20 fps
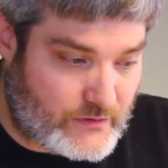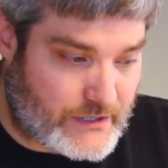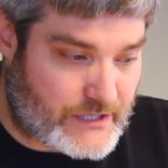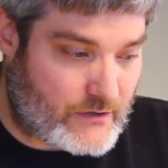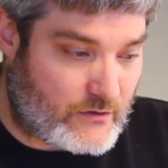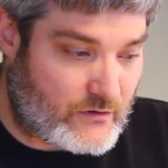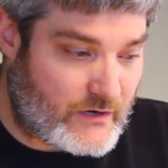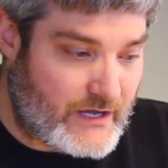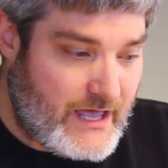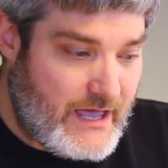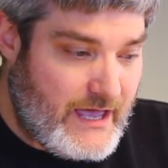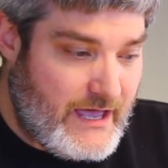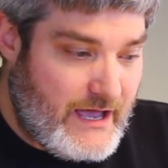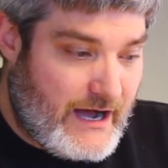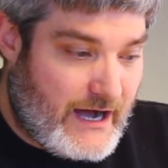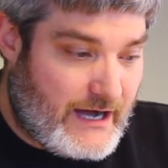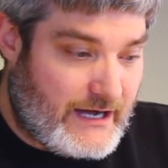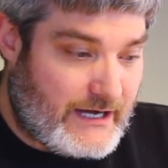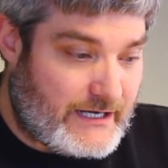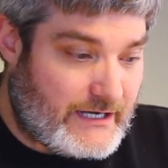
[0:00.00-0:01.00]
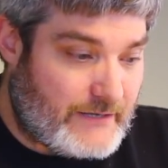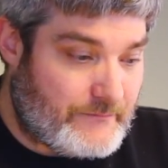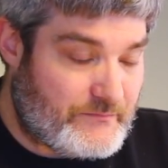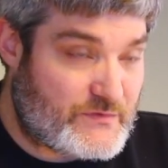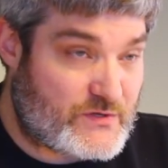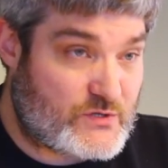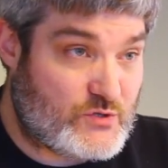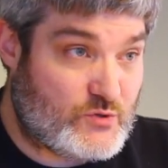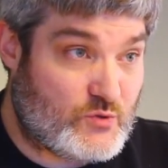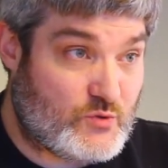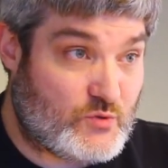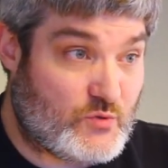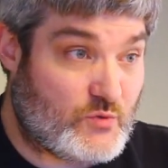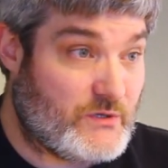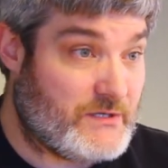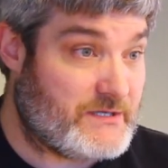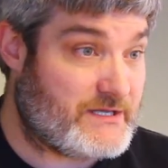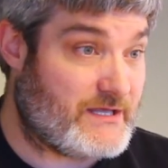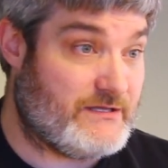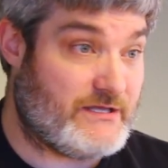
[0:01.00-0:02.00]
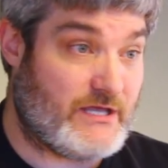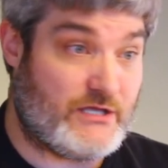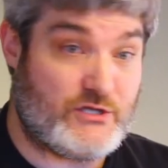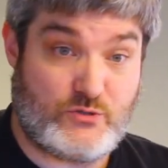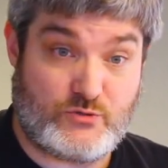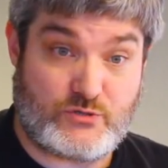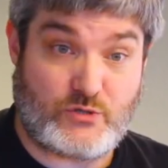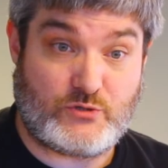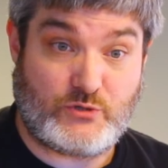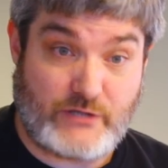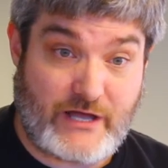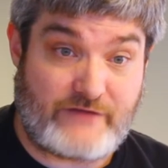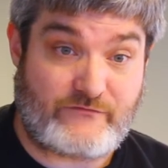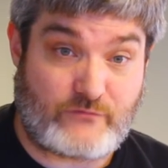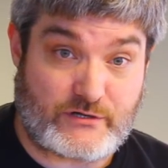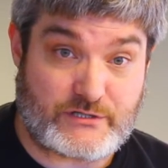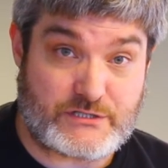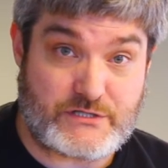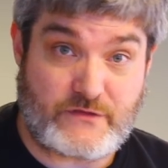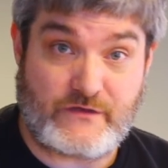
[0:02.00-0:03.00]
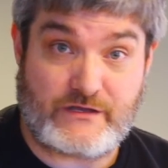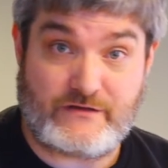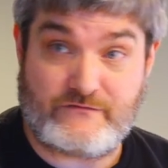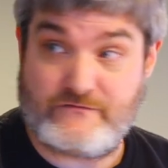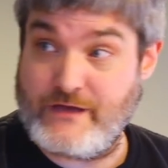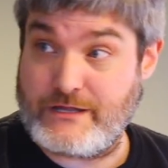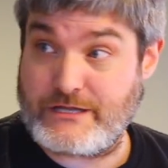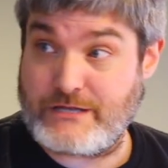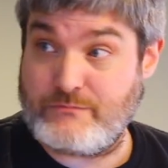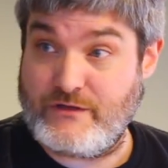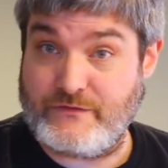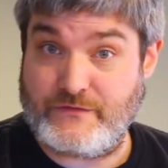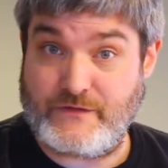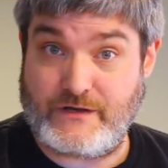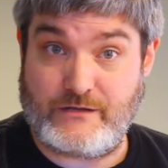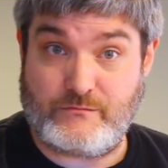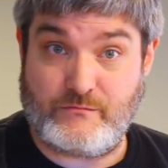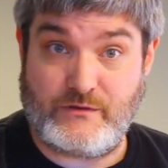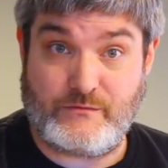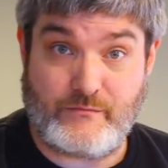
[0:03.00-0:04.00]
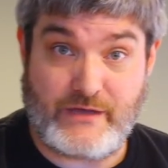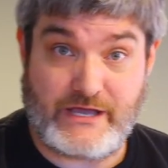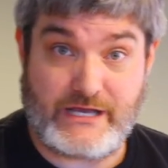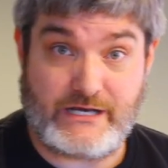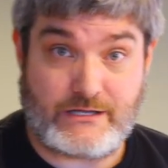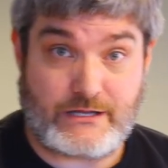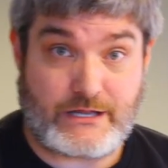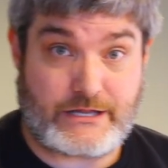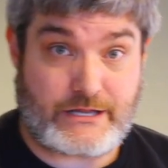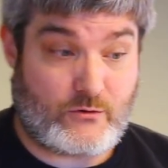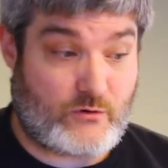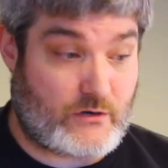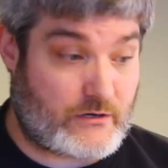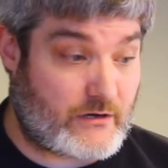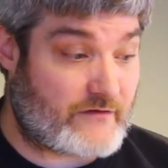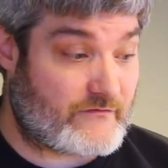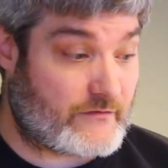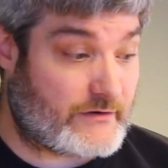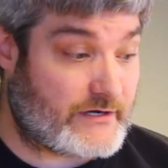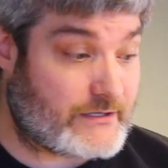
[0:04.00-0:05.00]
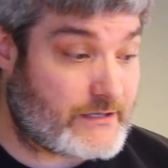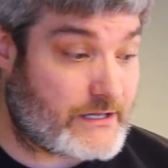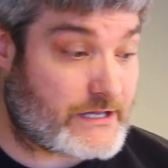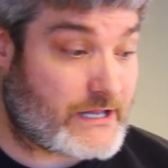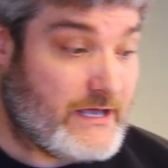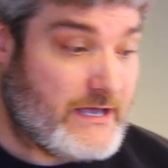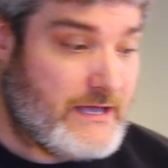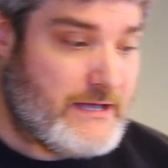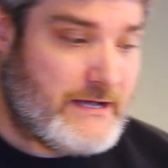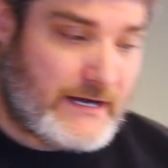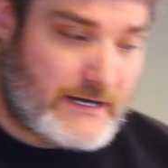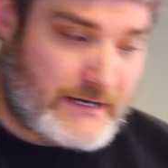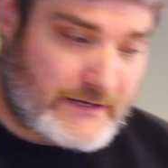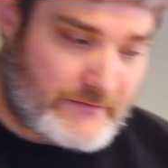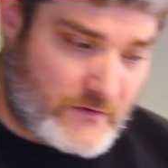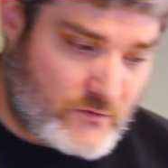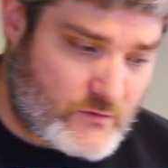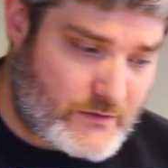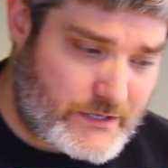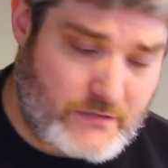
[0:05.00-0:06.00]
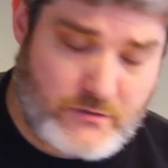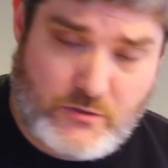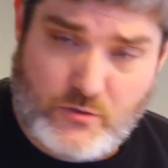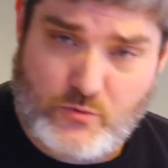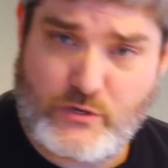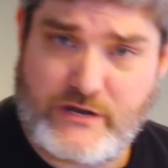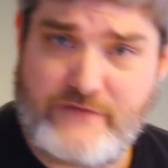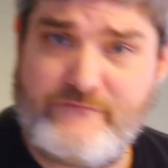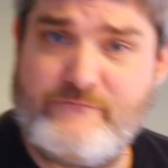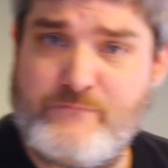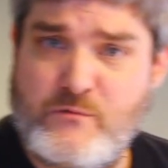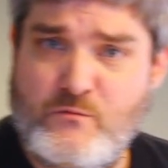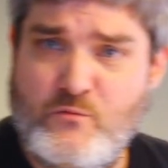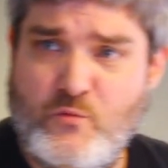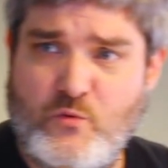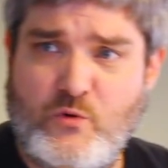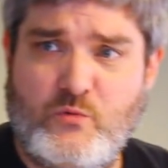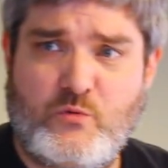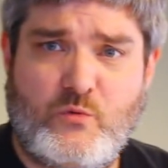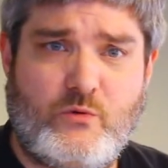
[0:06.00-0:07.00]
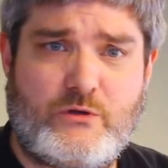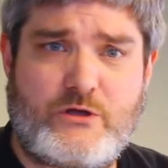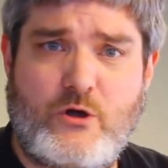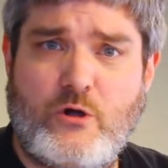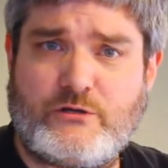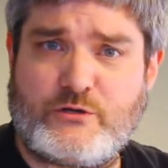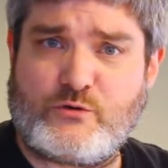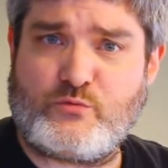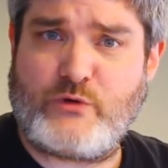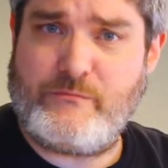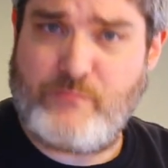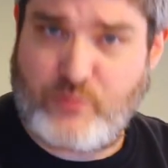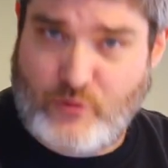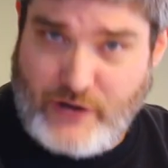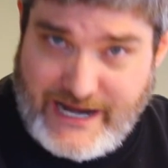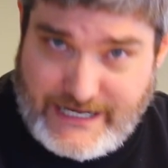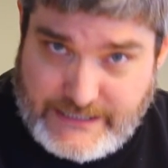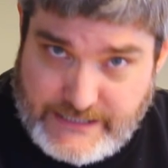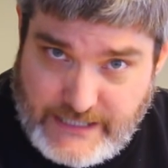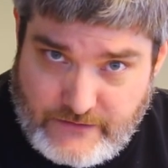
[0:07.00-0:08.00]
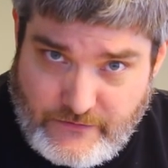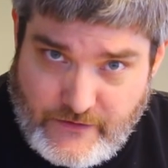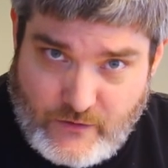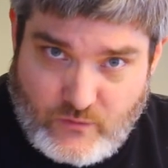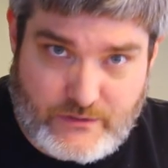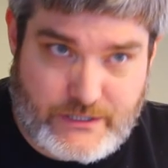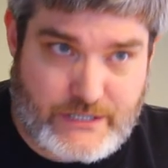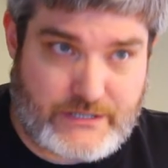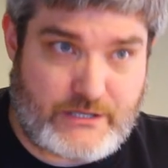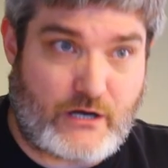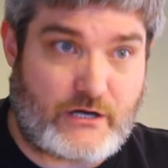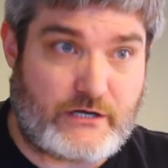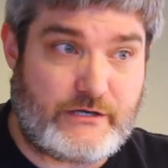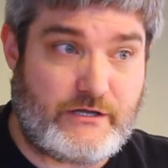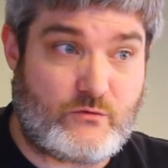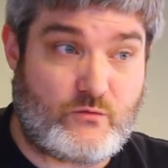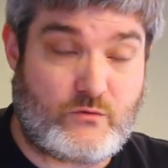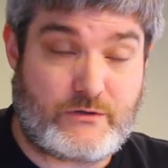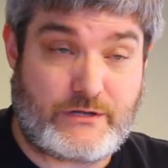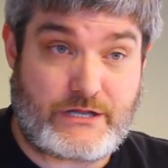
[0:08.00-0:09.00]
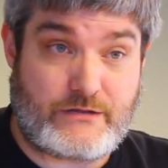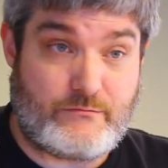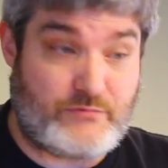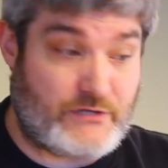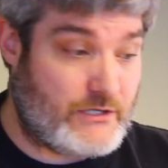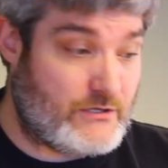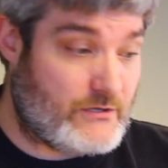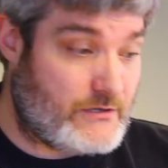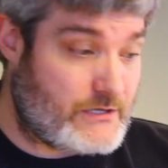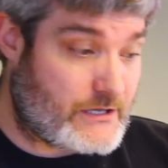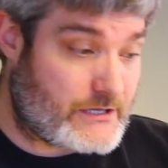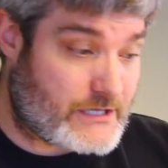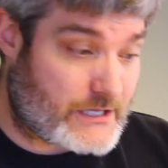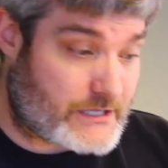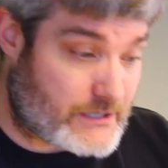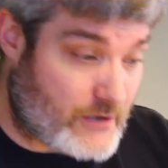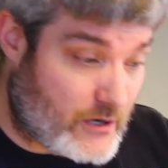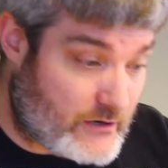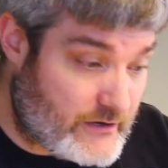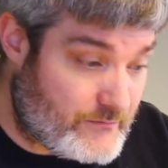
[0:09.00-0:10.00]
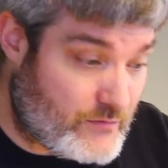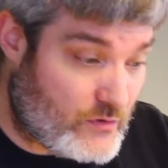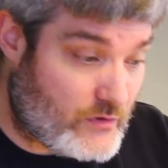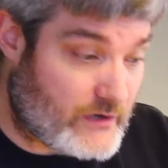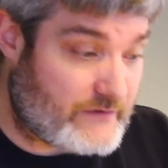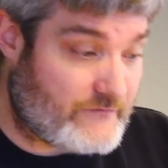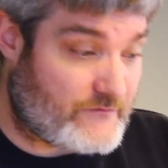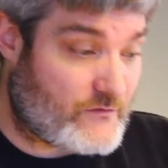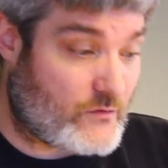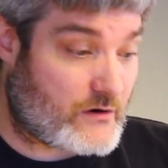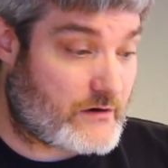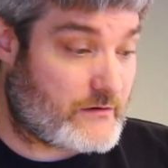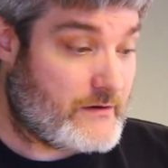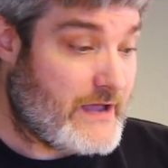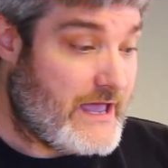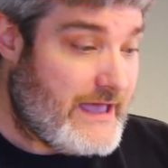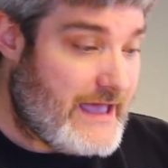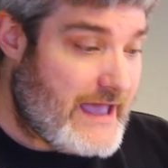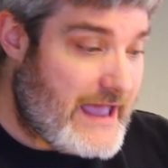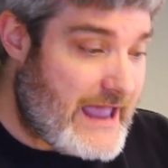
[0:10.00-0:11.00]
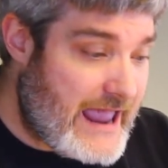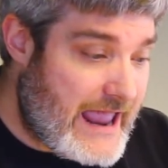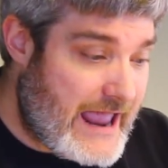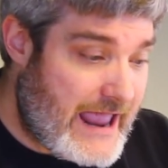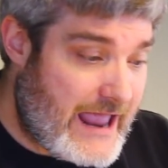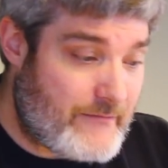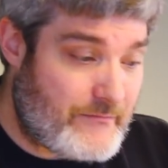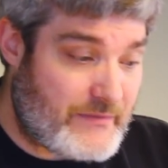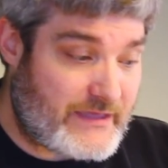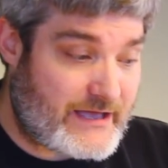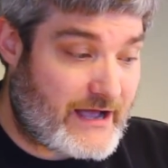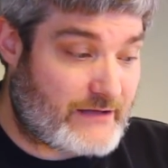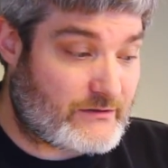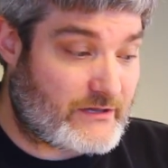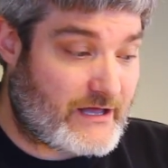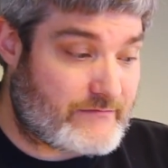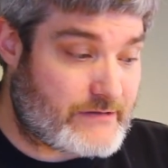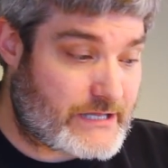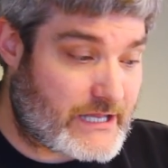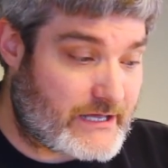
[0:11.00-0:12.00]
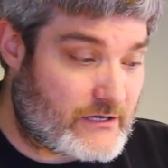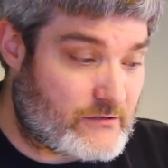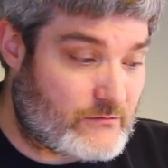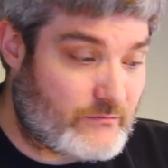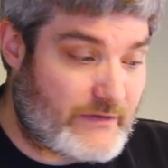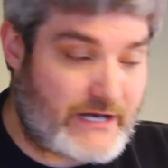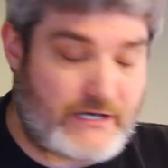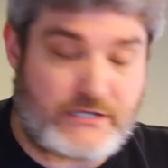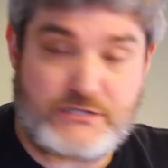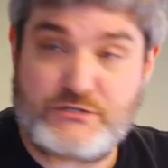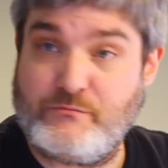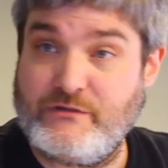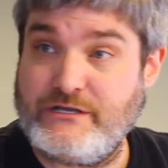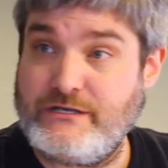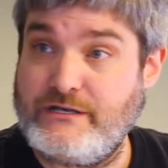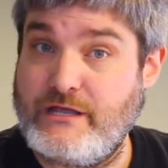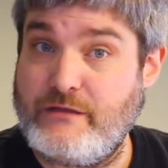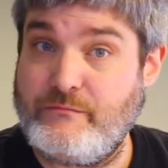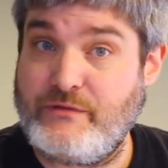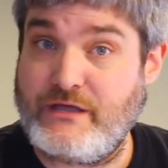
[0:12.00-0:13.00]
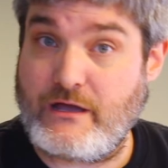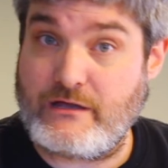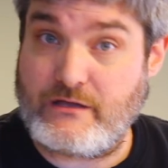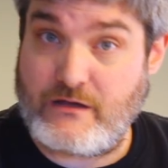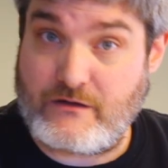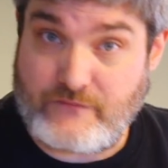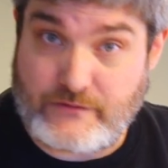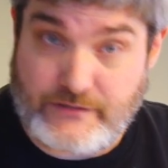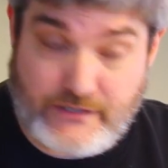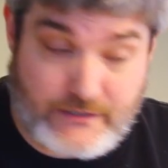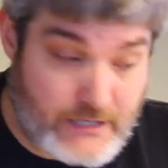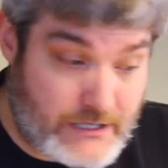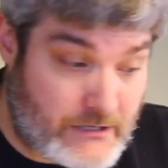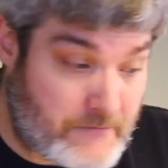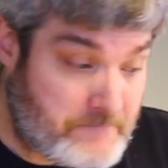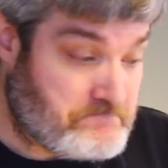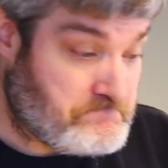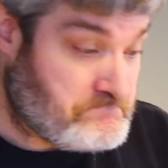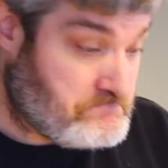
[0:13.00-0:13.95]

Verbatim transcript: So, uh, to continue to leverage the investment that had been made in SOA governance, uh, there was a re, we'll, we'll call it rebranding that was done and was simply used as a starting point for API lifecycle management and API governance.